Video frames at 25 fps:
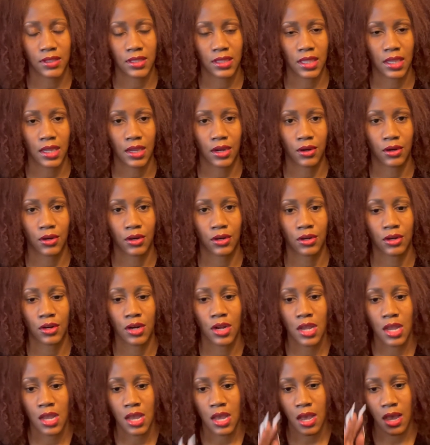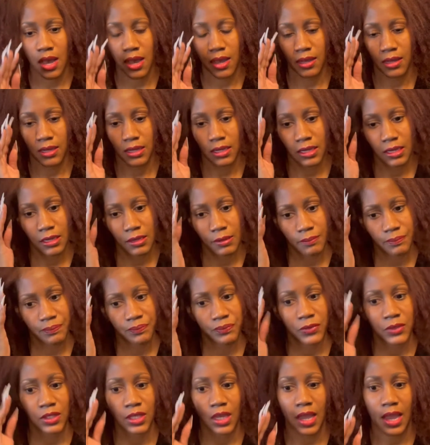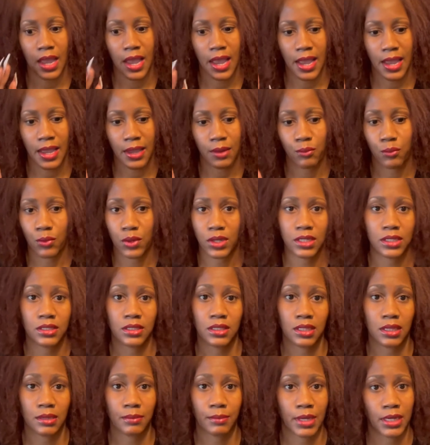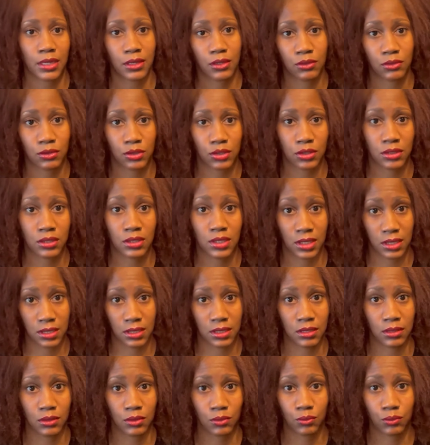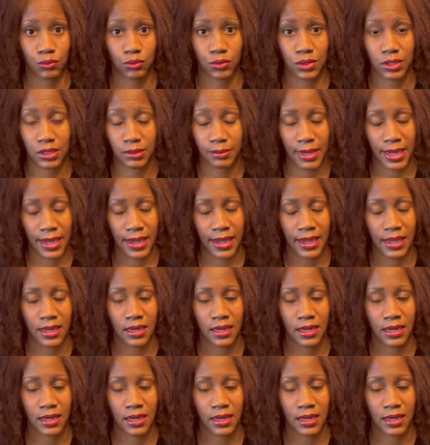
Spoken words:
there. I wanted to get my nose done really bad.